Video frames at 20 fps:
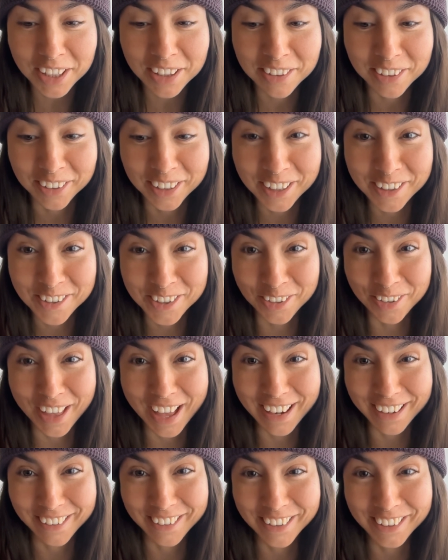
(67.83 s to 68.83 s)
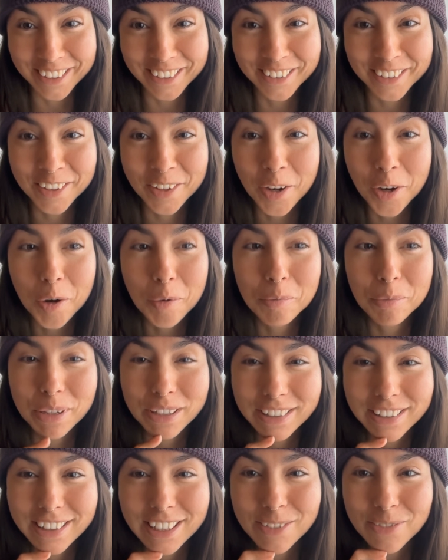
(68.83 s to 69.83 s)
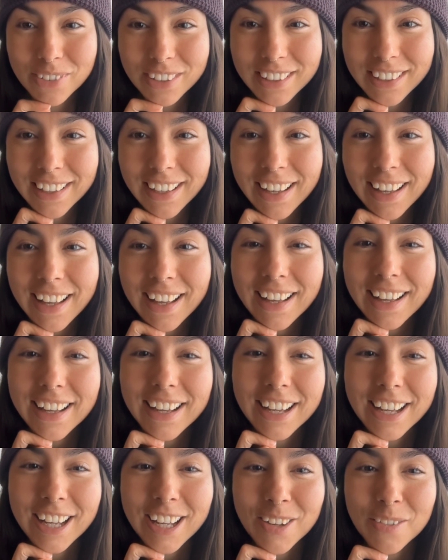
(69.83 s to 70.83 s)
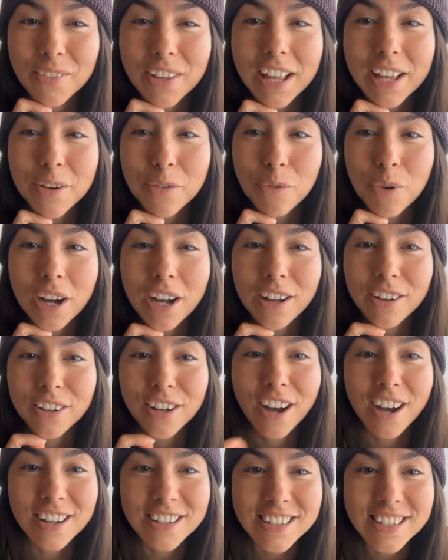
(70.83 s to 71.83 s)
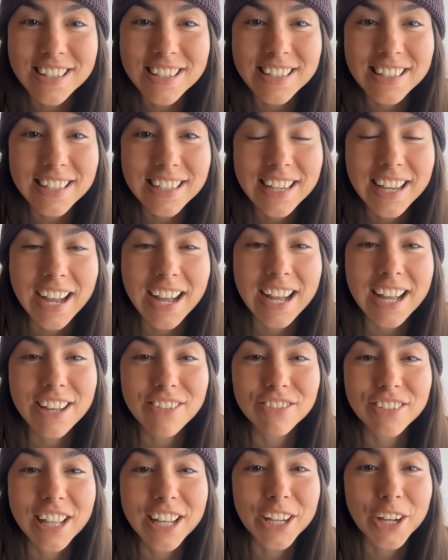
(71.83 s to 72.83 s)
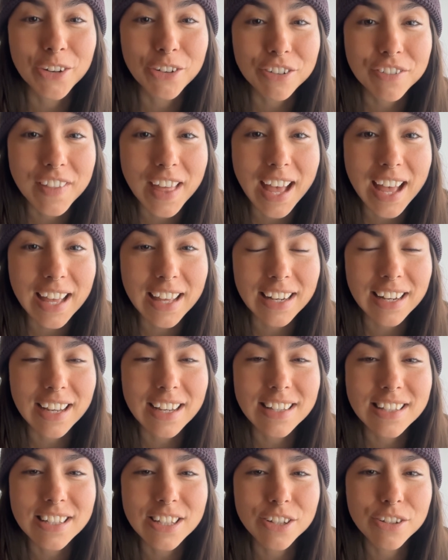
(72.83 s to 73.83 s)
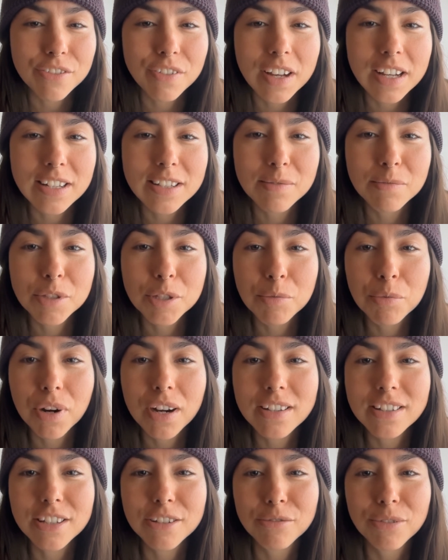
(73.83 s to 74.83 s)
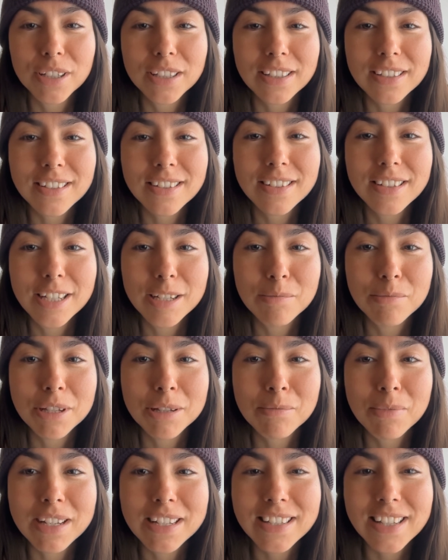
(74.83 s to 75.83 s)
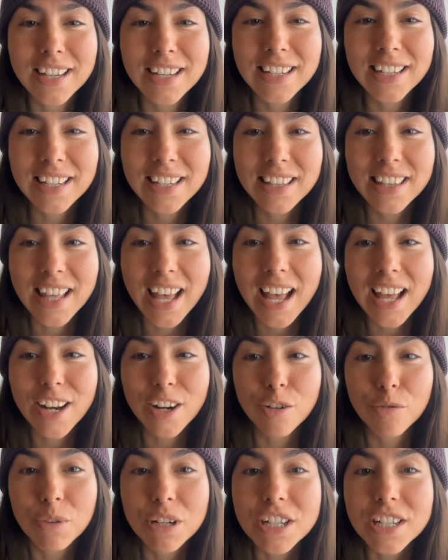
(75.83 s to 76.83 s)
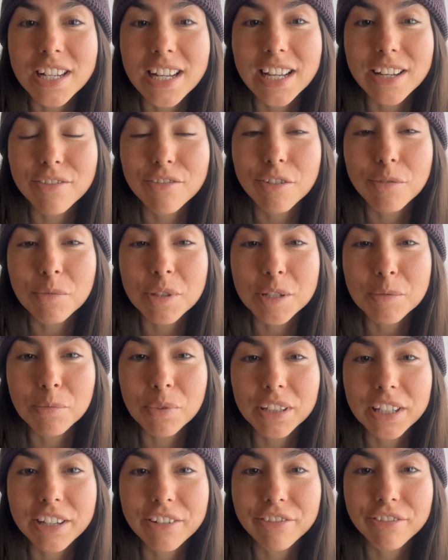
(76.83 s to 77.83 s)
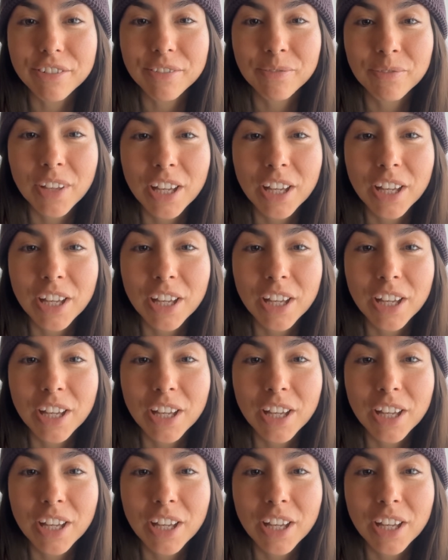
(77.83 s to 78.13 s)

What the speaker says: The layers of that onion go pretty deep. And while consciously I've let go of that, I still find some surprising relics deep in my psyche that originate from this belief.